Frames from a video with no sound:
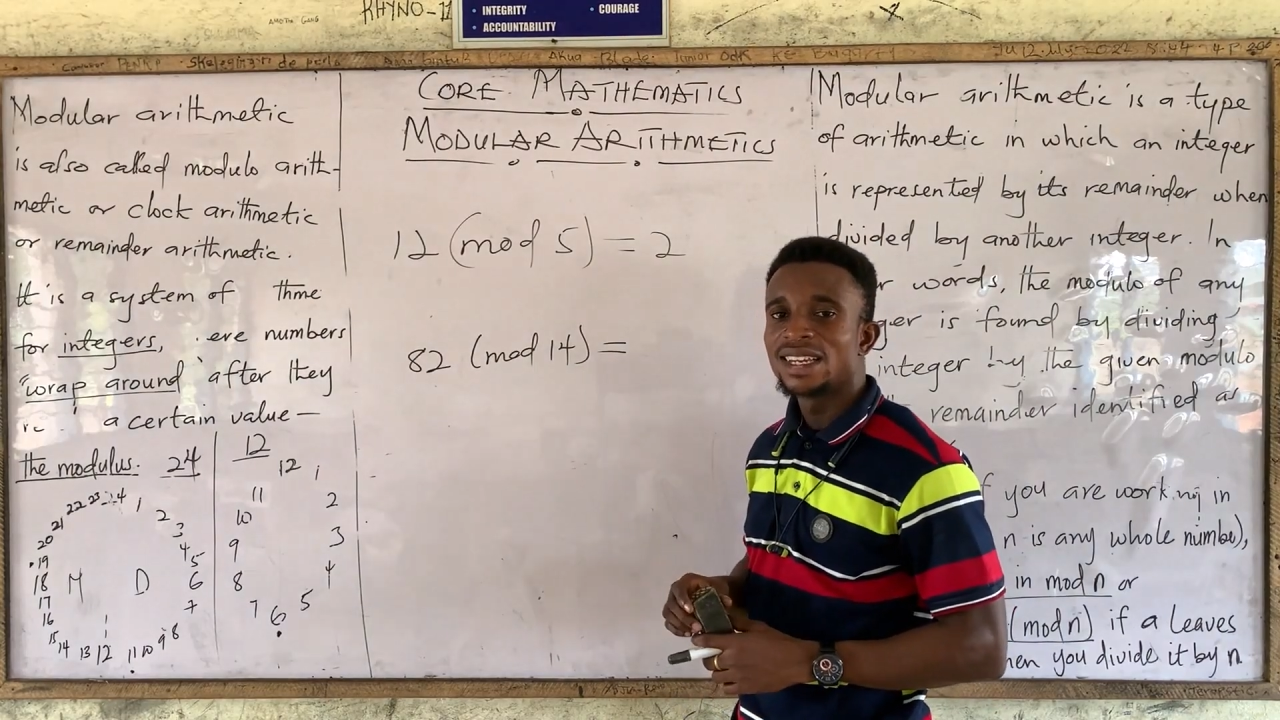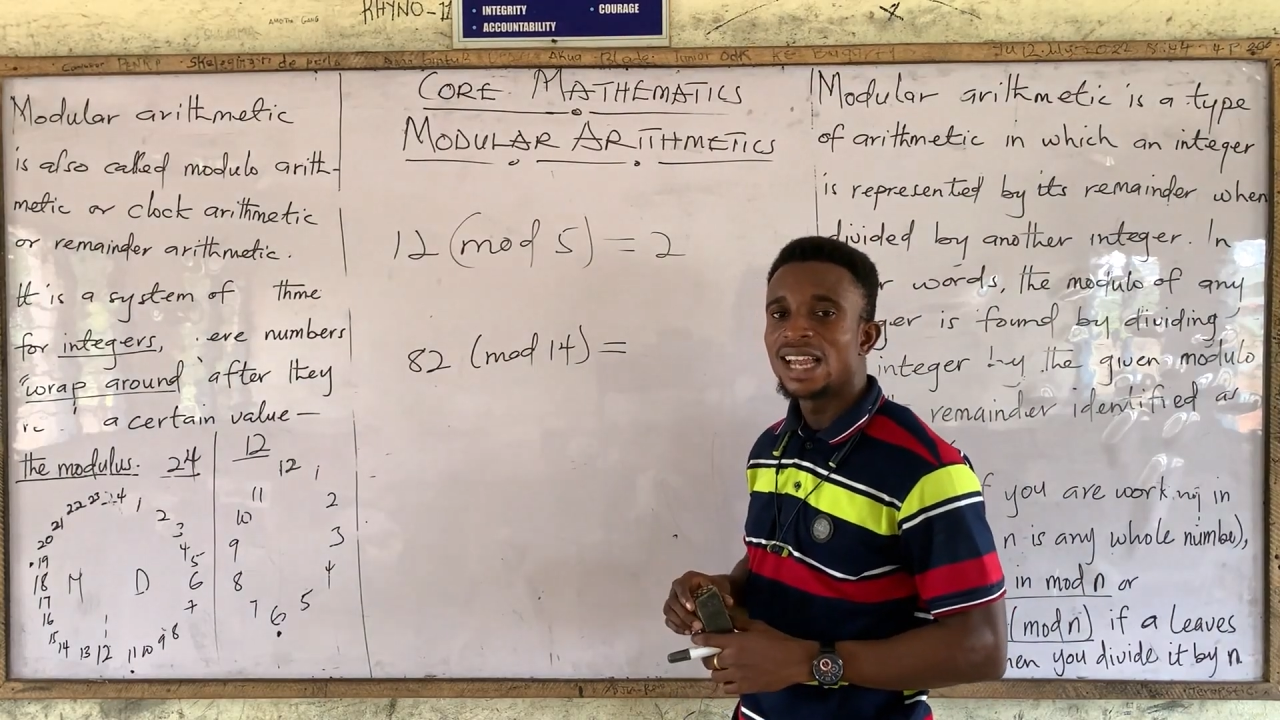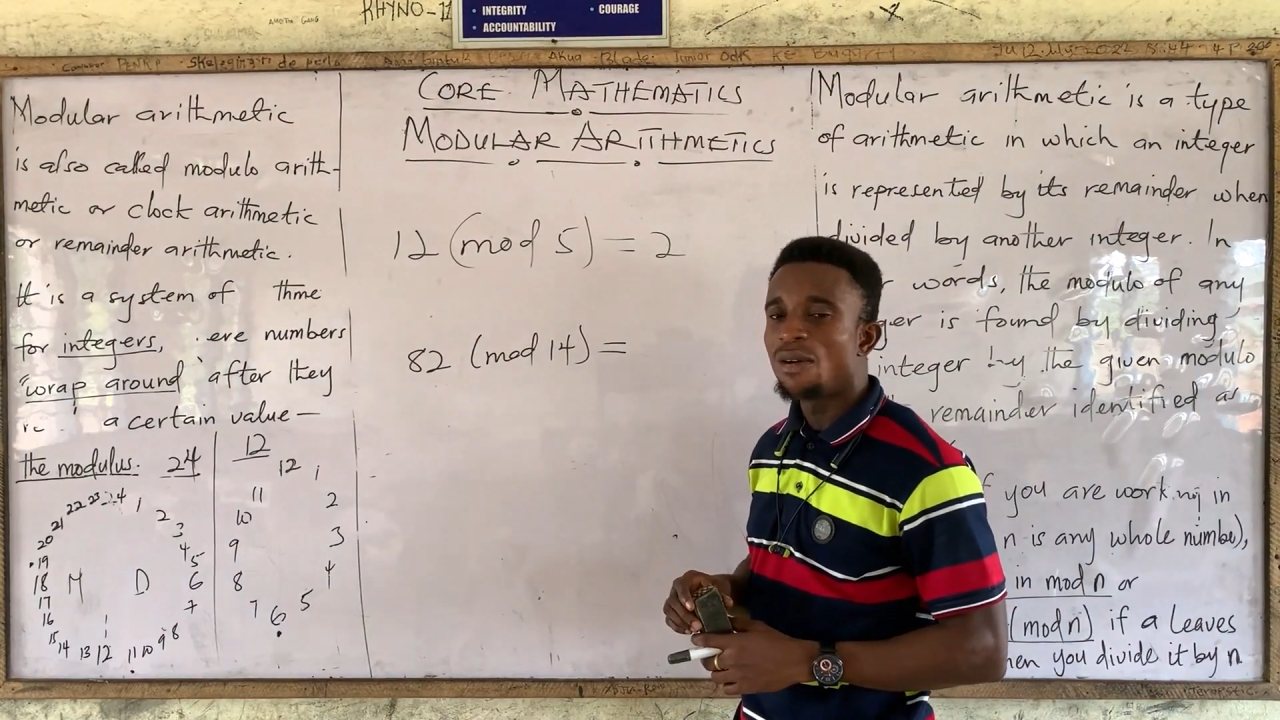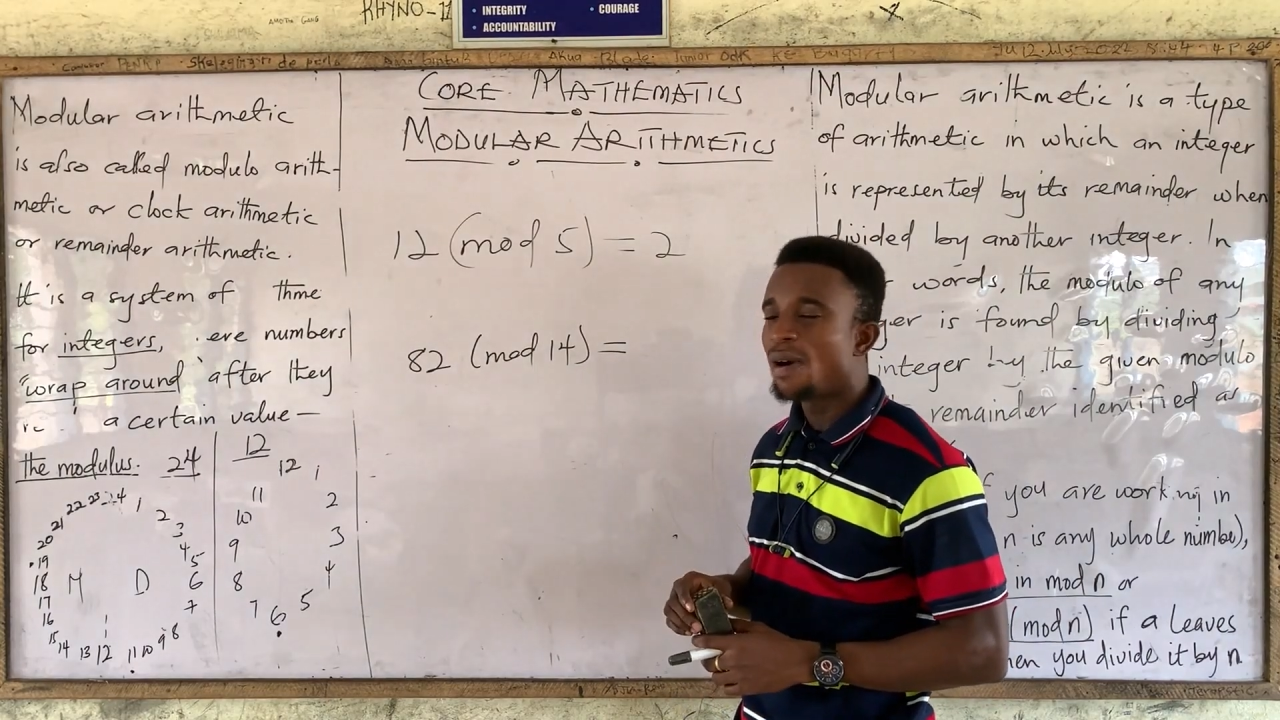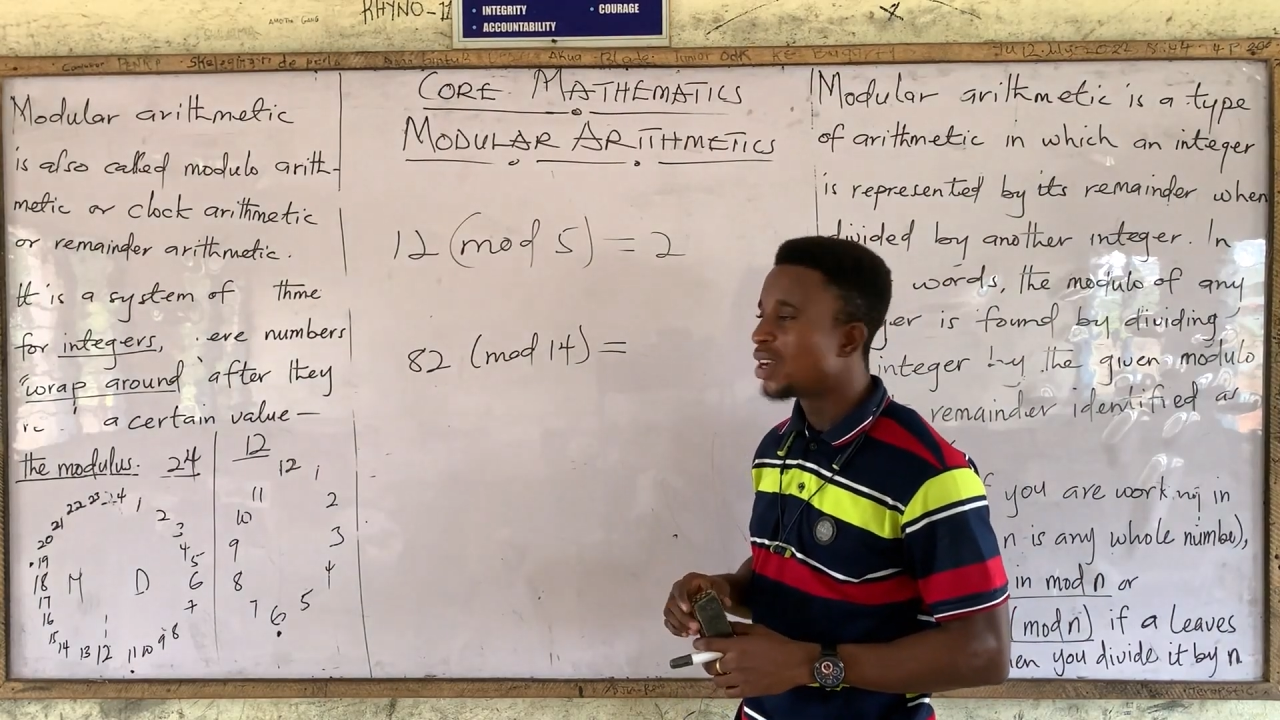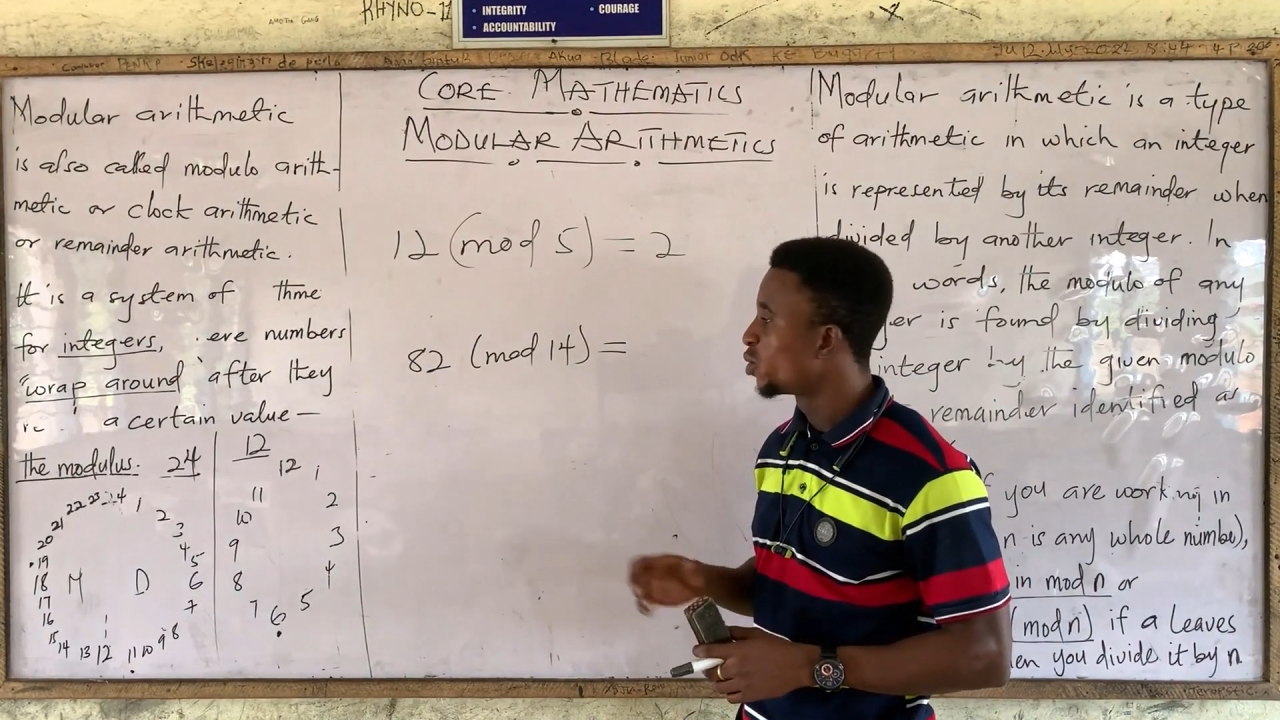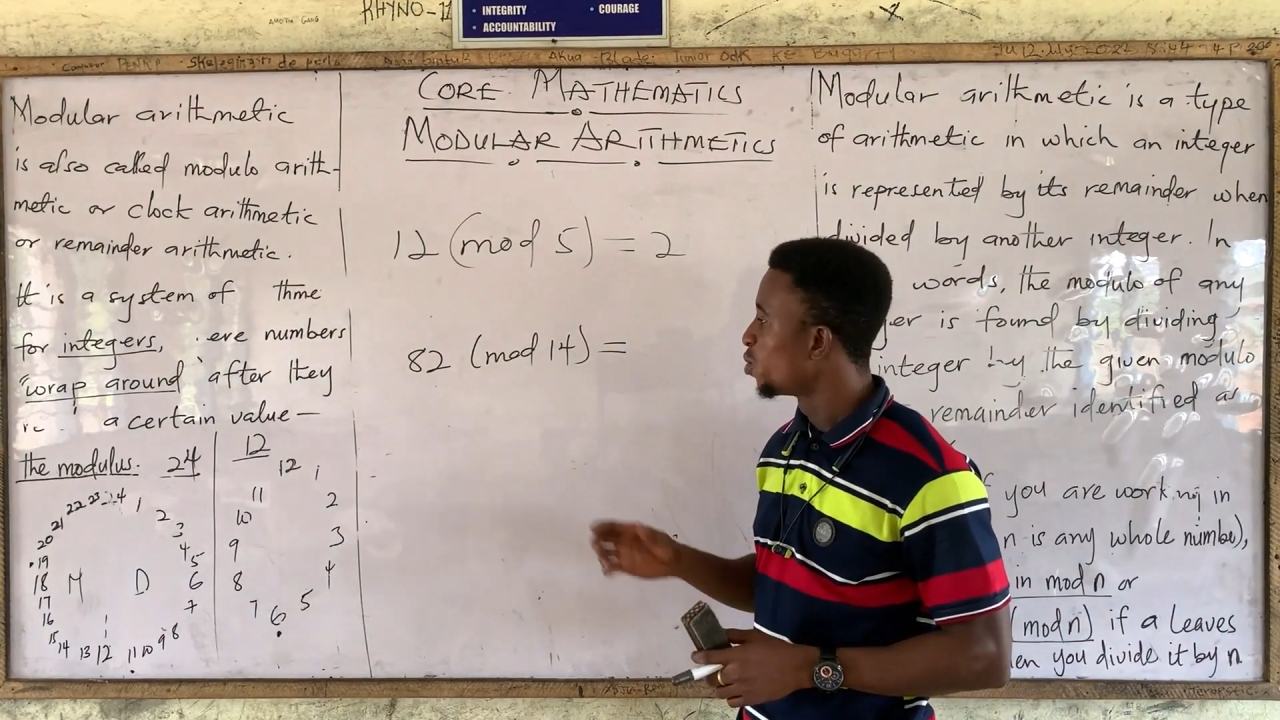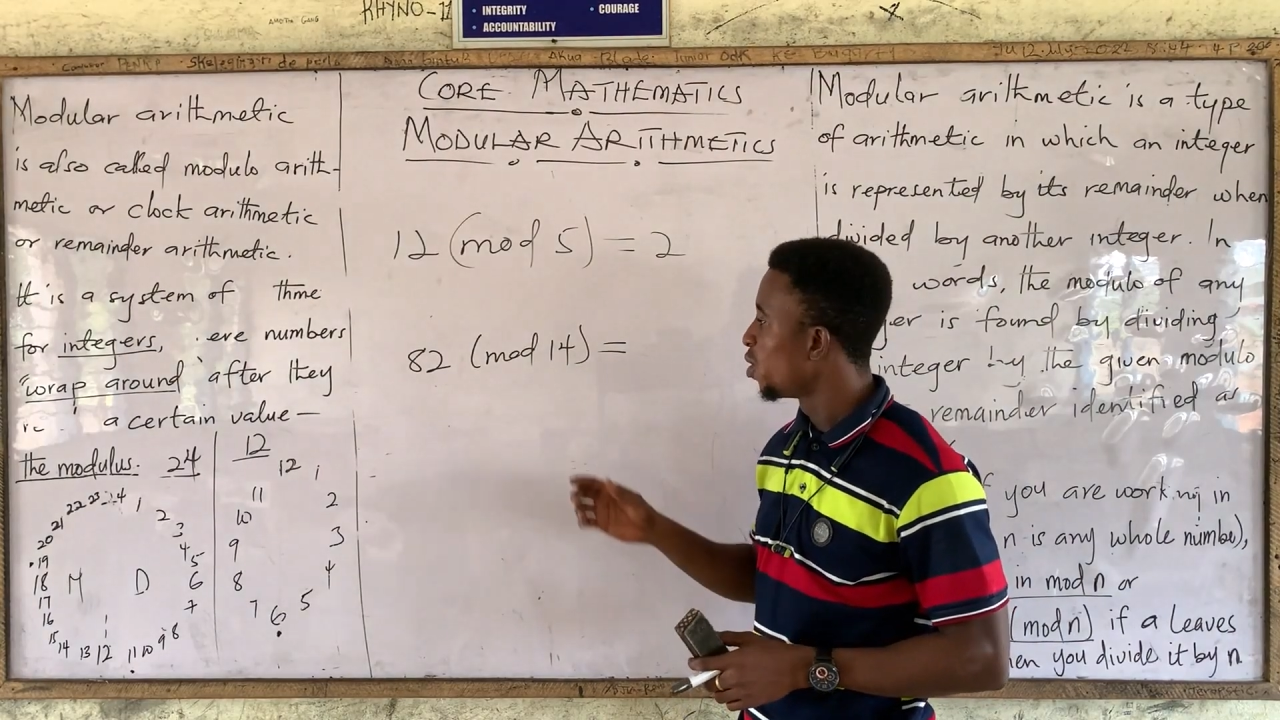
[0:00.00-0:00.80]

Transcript: That one to